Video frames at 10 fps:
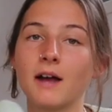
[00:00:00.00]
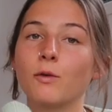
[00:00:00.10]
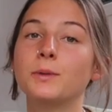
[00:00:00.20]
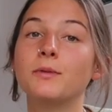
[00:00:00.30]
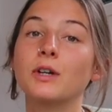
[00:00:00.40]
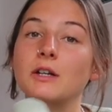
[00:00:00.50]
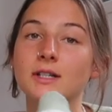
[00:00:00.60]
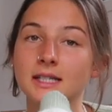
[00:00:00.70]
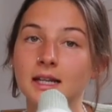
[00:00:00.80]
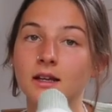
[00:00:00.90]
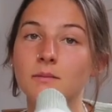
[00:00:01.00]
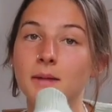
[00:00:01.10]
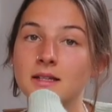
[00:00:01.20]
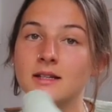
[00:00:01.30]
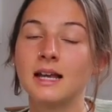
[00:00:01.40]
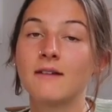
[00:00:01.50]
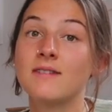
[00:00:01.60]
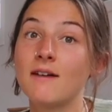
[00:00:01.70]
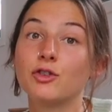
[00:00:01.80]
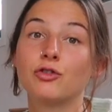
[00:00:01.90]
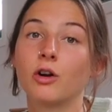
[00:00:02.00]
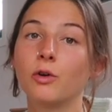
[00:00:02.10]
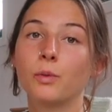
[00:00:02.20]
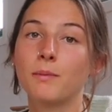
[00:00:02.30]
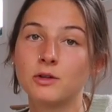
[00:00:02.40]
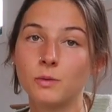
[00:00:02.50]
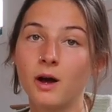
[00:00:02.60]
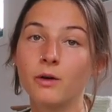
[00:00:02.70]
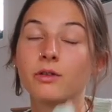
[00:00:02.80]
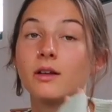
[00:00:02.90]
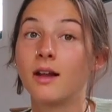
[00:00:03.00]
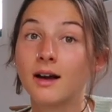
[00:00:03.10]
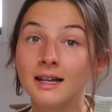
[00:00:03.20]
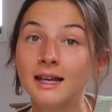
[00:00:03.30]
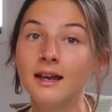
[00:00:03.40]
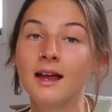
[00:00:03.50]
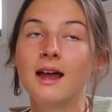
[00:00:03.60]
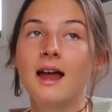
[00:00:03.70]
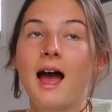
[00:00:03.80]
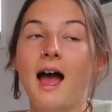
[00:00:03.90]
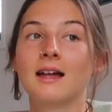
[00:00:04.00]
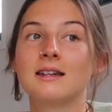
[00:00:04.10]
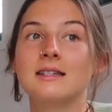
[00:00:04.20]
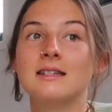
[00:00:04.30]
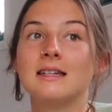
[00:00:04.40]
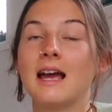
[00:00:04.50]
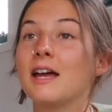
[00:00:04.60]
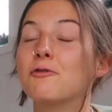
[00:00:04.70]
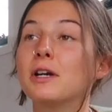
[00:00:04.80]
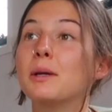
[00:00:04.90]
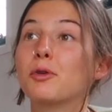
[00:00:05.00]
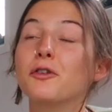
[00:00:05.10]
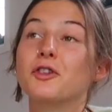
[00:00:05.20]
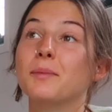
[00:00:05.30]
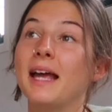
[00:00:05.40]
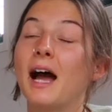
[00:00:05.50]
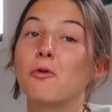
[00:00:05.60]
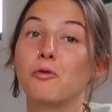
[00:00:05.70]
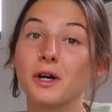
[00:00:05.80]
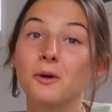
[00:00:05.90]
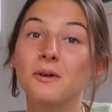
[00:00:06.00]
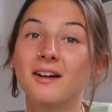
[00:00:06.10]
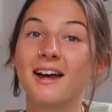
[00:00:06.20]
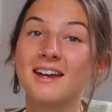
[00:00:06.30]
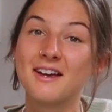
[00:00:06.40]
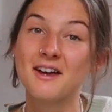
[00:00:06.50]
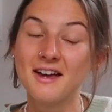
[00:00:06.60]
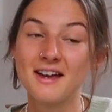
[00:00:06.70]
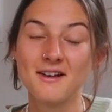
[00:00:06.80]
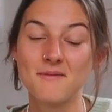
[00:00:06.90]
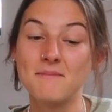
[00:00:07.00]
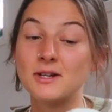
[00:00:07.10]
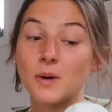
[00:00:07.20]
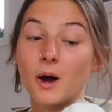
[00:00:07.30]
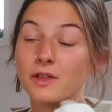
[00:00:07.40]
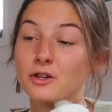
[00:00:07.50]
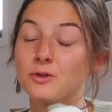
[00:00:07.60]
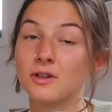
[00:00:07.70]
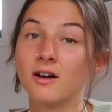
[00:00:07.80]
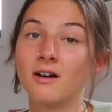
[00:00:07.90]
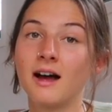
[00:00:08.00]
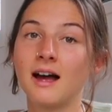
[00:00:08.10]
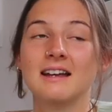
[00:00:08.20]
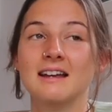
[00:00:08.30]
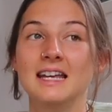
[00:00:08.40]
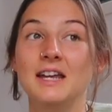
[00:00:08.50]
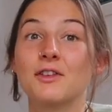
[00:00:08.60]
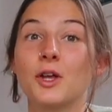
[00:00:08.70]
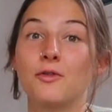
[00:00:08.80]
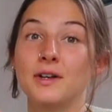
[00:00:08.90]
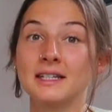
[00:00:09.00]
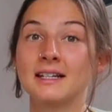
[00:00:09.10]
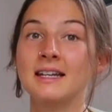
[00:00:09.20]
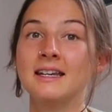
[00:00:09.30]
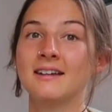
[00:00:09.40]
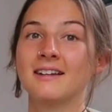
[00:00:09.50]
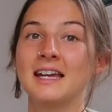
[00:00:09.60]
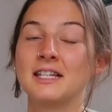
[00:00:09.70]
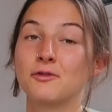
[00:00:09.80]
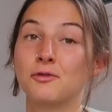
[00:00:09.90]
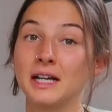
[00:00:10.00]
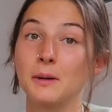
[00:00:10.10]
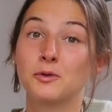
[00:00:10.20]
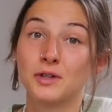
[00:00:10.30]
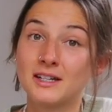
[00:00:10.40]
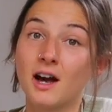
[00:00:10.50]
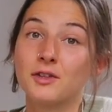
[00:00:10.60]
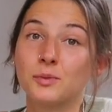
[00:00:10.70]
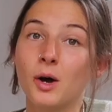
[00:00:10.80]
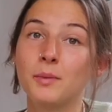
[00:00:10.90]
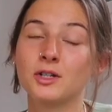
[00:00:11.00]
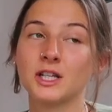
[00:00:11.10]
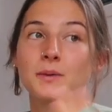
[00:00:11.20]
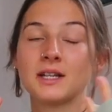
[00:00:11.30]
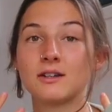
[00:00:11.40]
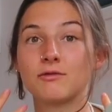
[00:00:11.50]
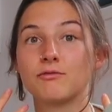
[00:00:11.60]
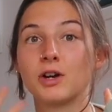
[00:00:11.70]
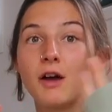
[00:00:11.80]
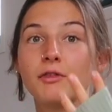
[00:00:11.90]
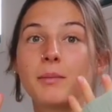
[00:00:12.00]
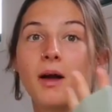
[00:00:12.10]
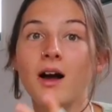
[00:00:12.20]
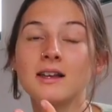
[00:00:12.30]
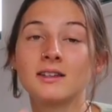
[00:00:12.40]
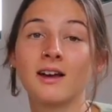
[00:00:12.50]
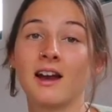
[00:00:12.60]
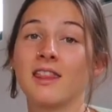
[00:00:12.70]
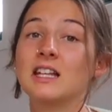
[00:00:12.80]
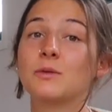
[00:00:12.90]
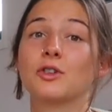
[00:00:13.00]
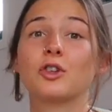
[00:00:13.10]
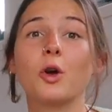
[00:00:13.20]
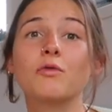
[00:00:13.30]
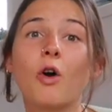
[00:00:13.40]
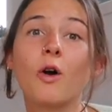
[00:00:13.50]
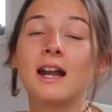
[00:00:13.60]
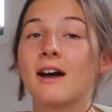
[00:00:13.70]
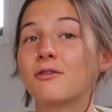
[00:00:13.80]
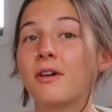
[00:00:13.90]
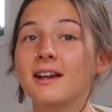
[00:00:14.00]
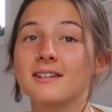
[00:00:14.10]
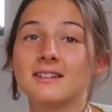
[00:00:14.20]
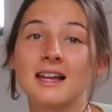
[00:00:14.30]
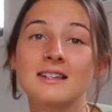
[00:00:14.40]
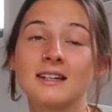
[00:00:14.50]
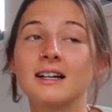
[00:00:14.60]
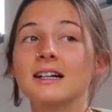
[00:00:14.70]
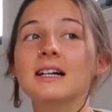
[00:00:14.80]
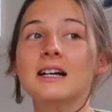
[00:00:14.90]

I've always been really resilient mentally. I've never struggled with mental health, luckily. And yeah, it really proved to me how real like mental health issues are. And even though physically it was really tough as well, because I was like recovering my eyesight and things were just going wrong left, right, and center.